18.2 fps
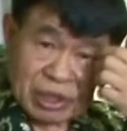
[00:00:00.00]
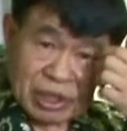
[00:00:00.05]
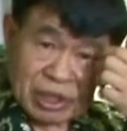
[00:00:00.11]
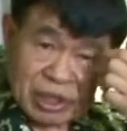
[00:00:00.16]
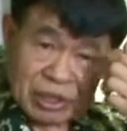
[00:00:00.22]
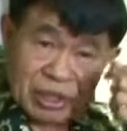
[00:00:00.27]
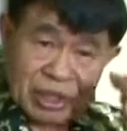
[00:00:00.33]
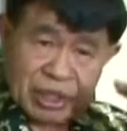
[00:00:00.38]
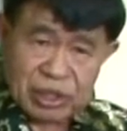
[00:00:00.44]

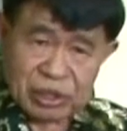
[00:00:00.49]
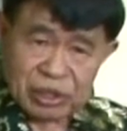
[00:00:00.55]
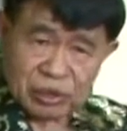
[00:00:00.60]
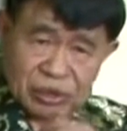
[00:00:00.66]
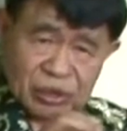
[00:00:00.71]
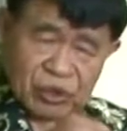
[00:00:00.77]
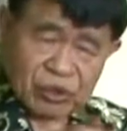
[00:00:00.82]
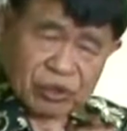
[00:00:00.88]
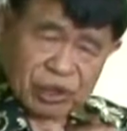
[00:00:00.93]
I think you
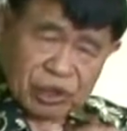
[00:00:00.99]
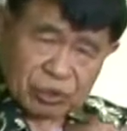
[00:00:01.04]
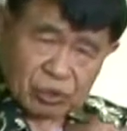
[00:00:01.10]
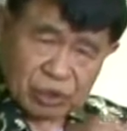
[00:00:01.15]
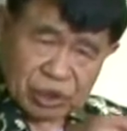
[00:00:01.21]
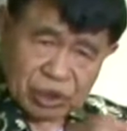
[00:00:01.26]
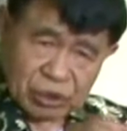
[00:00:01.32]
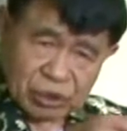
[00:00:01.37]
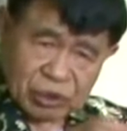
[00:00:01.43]
know that
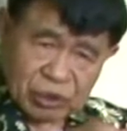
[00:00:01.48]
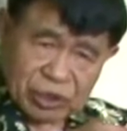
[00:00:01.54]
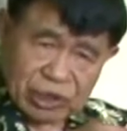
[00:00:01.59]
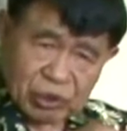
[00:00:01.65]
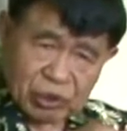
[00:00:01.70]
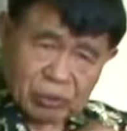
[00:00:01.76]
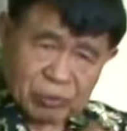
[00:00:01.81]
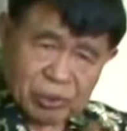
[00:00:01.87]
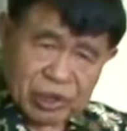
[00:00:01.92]
when you do the
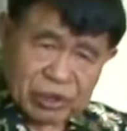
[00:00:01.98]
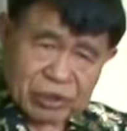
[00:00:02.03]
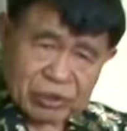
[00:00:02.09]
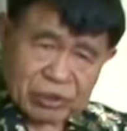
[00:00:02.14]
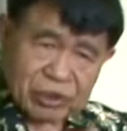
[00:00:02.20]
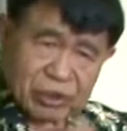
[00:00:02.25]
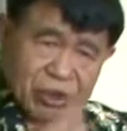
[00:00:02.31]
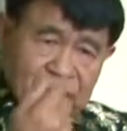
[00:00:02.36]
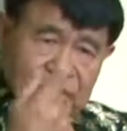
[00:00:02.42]

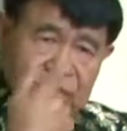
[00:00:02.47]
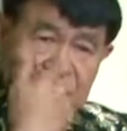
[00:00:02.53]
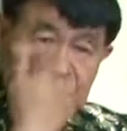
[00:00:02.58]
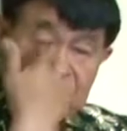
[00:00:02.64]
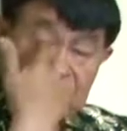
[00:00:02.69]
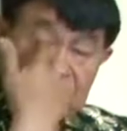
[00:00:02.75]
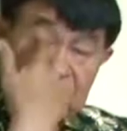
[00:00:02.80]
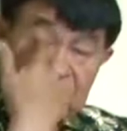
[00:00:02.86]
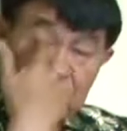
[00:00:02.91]
acupuncture, do
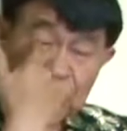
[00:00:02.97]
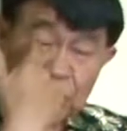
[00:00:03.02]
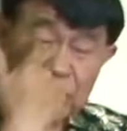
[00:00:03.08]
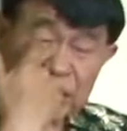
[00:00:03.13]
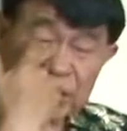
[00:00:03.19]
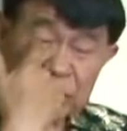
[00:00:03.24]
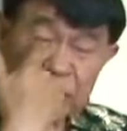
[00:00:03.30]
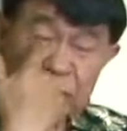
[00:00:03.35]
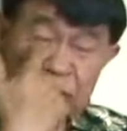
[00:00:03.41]
not
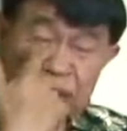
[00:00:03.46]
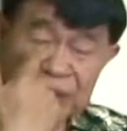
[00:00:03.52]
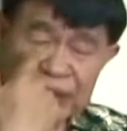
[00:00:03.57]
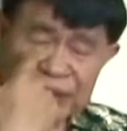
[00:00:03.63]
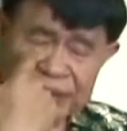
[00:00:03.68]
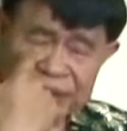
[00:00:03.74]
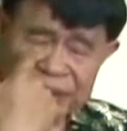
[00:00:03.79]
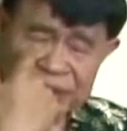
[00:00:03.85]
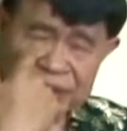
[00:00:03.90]
acupuncture the
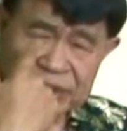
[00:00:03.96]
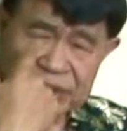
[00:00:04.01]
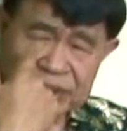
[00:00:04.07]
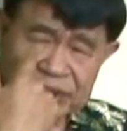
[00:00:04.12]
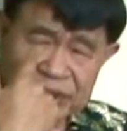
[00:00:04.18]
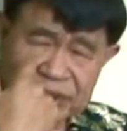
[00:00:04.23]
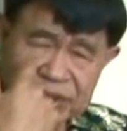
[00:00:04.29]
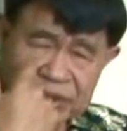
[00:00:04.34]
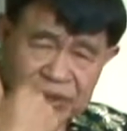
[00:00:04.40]
eyes,
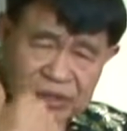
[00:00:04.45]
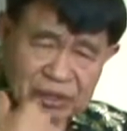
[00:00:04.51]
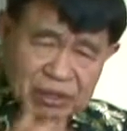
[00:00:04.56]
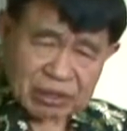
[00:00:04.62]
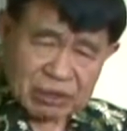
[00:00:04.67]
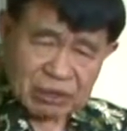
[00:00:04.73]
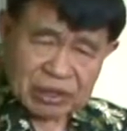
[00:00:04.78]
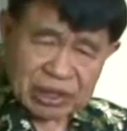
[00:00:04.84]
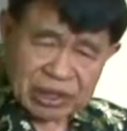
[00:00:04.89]
or
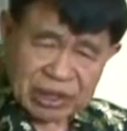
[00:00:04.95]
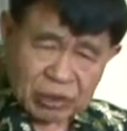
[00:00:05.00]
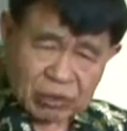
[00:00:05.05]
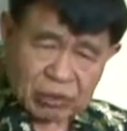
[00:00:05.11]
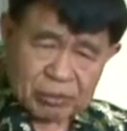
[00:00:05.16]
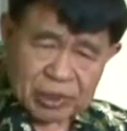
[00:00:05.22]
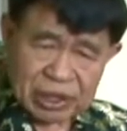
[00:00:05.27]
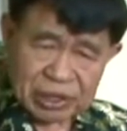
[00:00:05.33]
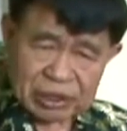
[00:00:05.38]
do not
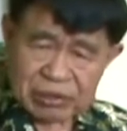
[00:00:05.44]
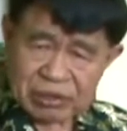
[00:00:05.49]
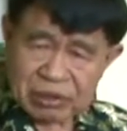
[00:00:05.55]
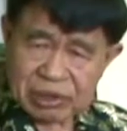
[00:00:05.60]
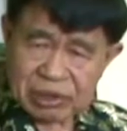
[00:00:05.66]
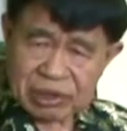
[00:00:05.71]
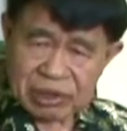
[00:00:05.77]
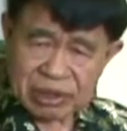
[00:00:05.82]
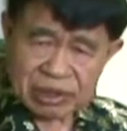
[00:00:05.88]

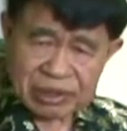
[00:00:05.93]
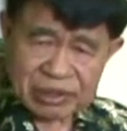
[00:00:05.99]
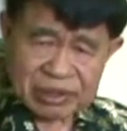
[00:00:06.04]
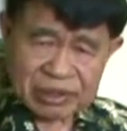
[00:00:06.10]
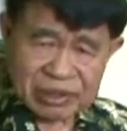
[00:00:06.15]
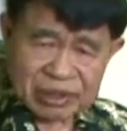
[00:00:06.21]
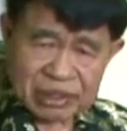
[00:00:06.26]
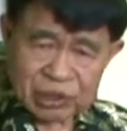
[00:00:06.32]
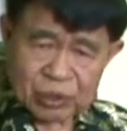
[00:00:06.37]
acupuncture
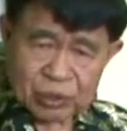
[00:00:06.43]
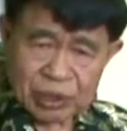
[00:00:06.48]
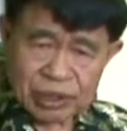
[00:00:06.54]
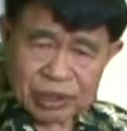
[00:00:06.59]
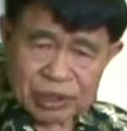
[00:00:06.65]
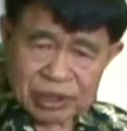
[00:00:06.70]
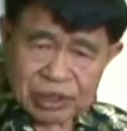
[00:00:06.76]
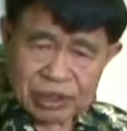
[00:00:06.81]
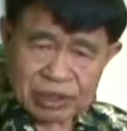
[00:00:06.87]
this
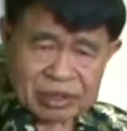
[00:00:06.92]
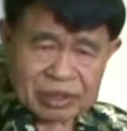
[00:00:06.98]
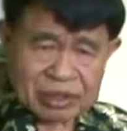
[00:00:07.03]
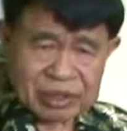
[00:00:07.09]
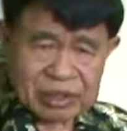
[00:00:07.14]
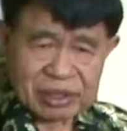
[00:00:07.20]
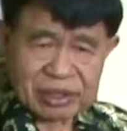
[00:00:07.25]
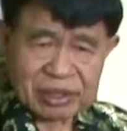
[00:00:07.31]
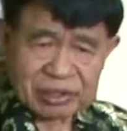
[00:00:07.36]
one here.
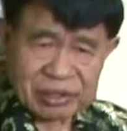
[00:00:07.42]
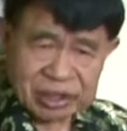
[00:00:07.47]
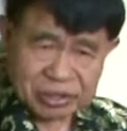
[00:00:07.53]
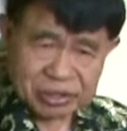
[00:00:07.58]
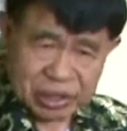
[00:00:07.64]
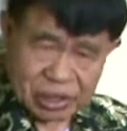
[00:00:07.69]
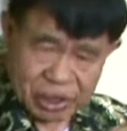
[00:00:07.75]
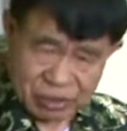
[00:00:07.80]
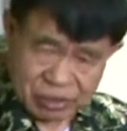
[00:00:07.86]

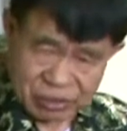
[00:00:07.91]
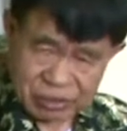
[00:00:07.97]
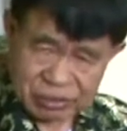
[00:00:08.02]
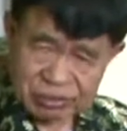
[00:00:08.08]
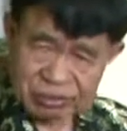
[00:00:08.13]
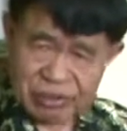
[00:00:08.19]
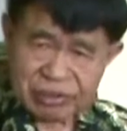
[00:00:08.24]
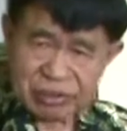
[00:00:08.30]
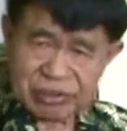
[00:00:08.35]
Yes, I know,
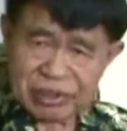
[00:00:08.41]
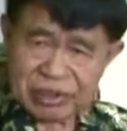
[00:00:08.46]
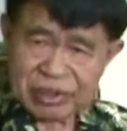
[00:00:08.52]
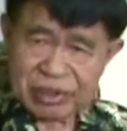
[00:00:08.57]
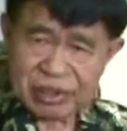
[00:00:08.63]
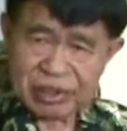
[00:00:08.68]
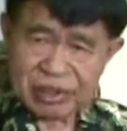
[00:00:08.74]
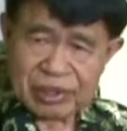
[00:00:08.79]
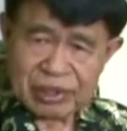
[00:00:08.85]
sir.
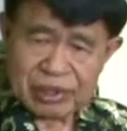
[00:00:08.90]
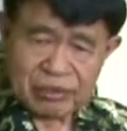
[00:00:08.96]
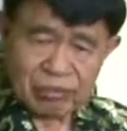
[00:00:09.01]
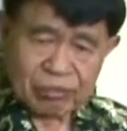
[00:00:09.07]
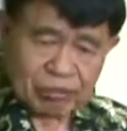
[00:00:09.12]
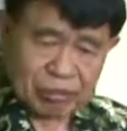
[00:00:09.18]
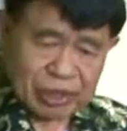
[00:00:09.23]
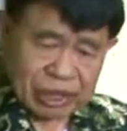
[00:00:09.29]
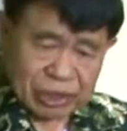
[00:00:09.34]

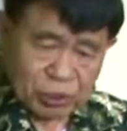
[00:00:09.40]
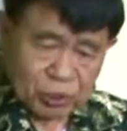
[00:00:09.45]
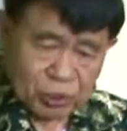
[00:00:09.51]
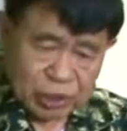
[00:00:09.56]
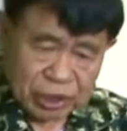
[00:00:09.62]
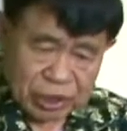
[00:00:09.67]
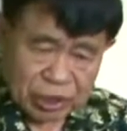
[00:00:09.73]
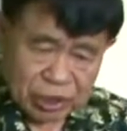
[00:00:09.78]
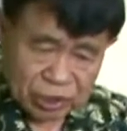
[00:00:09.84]
But
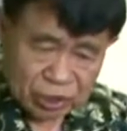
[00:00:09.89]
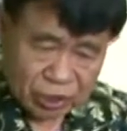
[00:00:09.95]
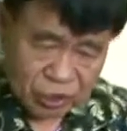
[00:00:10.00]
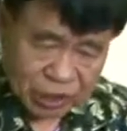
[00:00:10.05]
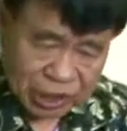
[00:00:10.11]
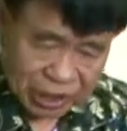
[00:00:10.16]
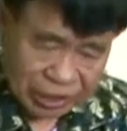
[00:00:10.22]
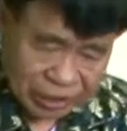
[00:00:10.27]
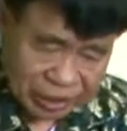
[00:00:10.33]
when you do
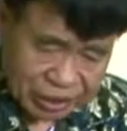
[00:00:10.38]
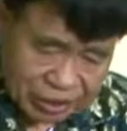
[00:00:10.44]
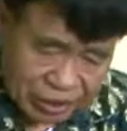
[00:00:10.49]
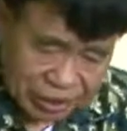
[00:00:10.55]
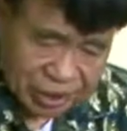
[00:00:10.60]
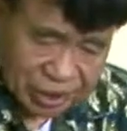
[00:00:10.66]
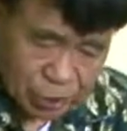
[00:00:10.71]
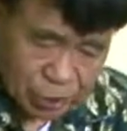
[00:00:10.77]
like this,